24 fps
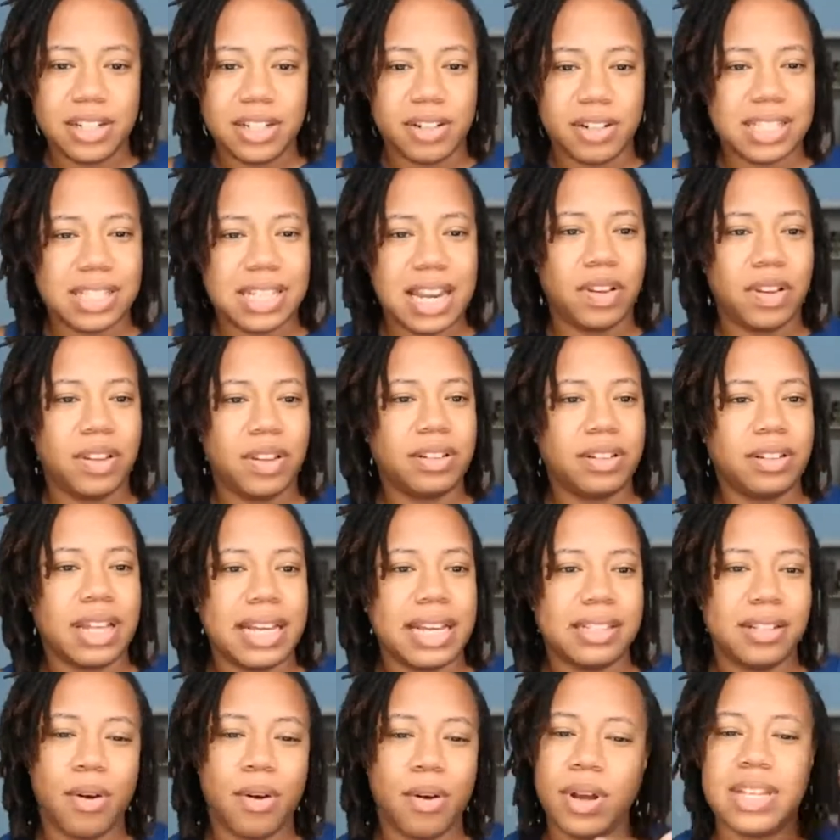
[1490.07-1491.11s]
It doesn't have to look
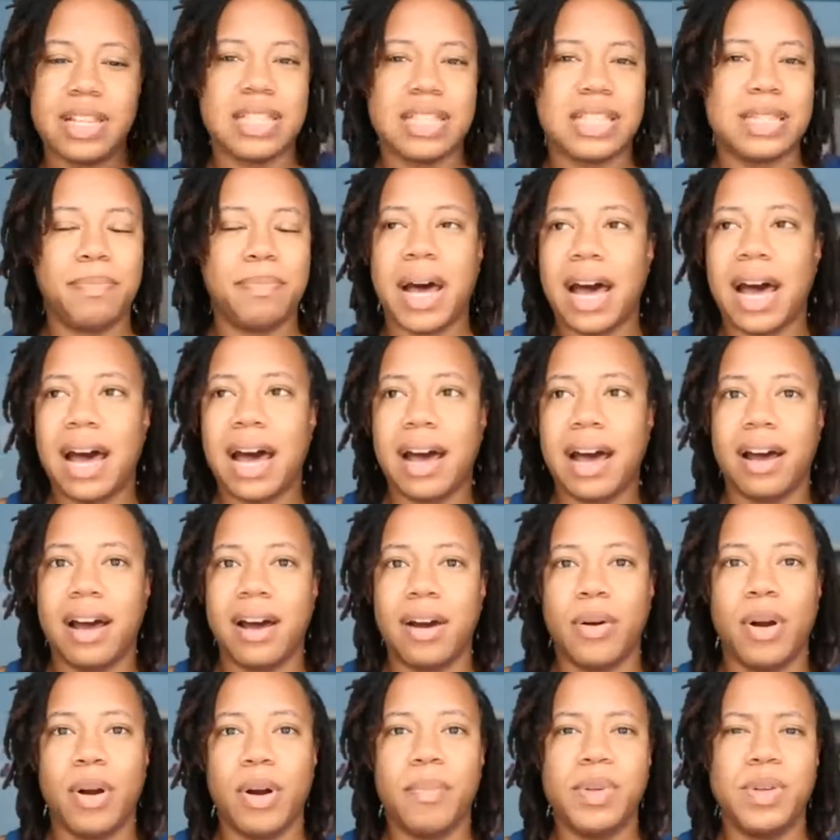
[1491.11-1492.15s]
like going to the spa
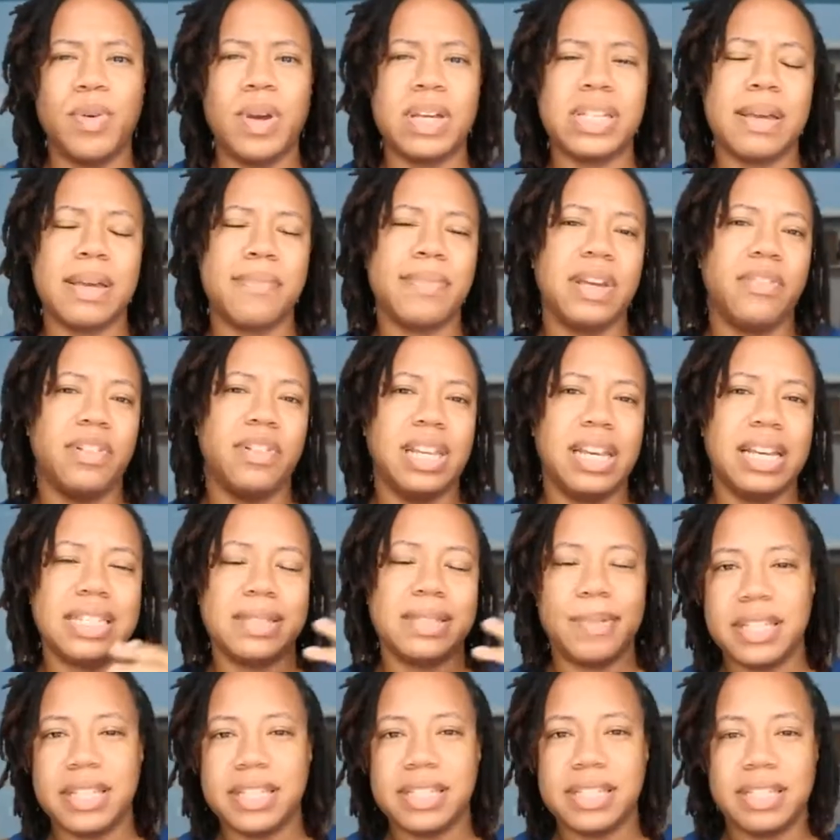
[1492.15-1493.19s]
or doing something really
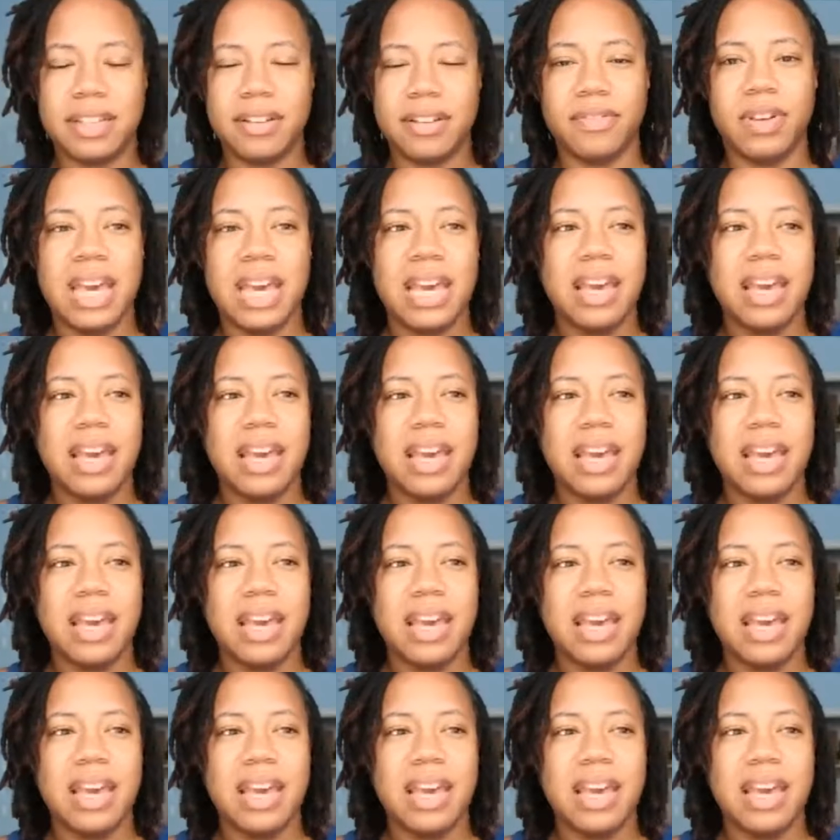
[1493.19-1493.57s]
expensive.